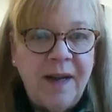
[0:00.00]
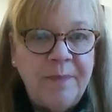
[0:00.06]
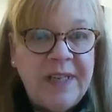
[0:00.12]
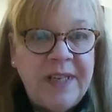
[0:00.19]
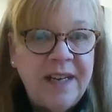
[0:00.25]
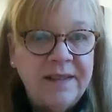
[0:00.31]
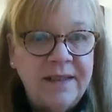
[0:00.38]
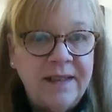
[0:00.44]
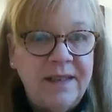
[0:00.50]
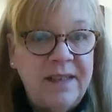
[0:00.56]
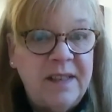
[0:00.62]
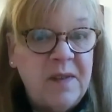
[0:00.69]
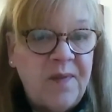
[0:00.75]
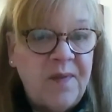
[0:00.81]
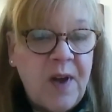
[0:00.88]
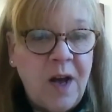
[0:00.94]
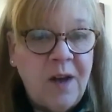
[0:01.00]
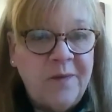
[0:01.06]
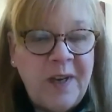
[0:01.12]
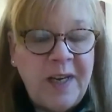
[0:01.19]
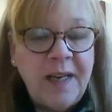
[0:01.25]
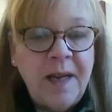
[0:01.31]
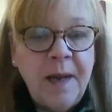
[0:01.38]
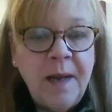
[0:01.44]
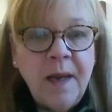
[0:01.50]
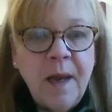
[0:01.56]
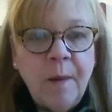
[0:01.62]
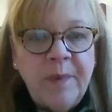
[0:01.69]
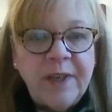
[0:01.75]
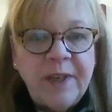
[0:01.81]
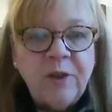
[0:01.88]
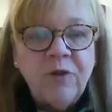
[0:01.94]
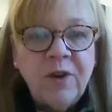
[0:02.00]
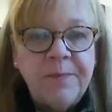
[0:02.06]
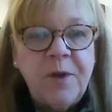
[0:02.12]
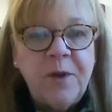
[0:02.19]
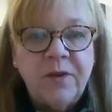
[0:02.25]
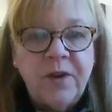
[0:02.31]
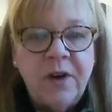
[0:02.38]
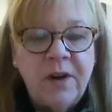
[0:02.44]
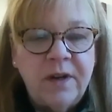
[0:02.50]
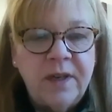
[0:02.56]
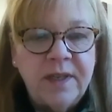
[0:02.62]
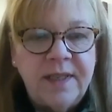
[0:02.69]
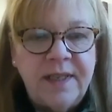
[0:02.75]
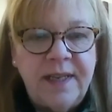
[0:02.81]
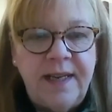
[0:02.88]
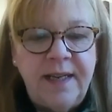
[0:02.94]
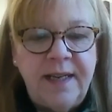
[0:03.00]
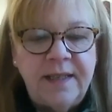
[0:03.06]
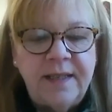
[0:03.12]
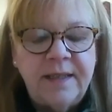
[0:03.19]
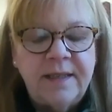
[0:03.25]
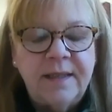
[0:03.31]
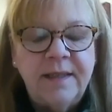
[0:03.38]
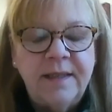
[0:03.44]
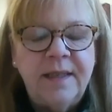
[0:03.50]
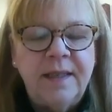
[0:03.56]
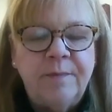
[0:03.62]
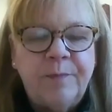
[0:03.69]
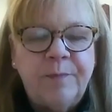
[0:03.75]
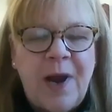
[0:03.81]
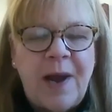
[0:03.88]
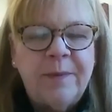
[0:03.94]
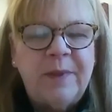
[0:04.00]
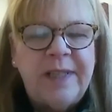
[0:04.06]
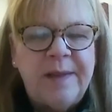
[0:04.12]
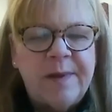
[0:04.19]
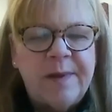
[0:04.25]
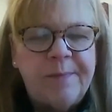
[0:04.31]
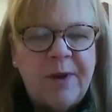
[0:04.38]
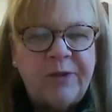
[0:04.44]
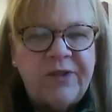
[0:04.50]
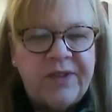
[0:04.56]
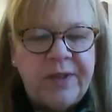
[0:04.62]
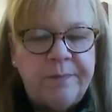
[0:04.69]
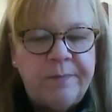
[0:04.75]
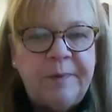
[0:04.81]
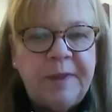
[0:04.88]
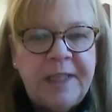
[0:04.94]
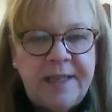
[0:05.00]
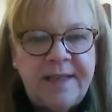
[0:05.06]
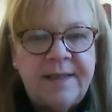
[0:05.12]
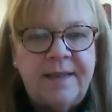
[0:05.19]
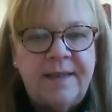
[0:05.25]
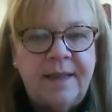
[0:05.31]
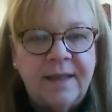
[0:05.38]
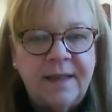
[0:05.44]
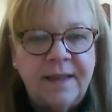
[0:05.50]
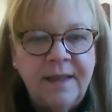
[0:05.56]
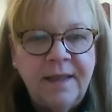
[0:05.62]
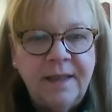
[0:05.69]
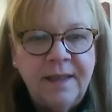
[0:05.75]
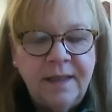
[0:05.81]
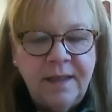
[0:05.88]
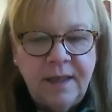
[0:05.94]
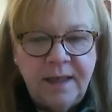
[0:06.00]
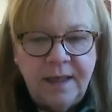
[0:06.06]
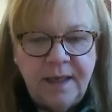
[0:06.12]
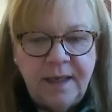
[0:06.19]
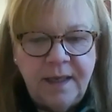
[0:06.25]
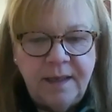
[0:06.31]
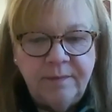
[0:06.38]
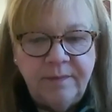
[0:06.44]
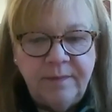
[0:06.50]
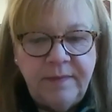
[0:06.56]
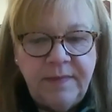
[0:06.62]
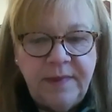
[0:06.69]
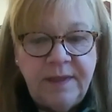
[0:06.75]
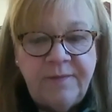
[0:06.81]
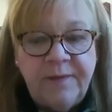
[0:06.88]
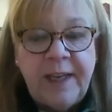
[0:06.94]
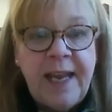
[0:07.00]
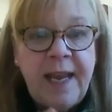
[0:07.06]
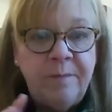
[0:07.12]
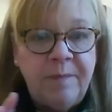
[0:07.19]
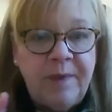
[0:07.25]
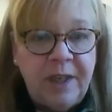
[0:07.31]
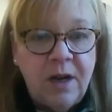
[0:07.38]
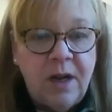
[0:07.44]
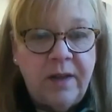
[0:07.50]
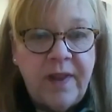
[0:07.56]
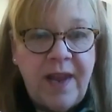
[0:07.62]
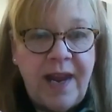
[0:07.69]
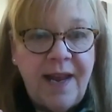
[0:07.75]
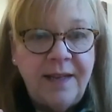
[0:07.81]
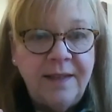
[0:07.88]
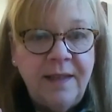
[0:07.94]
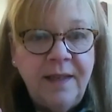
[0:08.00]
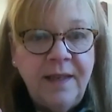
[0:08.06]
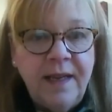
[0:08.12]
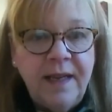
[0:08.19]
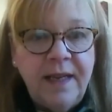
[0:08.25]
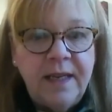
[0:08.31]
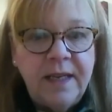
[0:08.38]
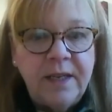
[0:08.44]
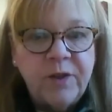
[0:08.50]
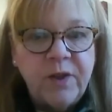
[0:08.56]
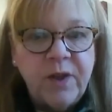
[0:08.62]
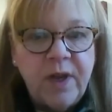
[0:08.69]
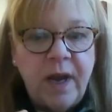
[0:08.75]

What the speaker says: Because it is evolving. But cryptocurrency, and it's probably the most simplistic, if it can be called that, is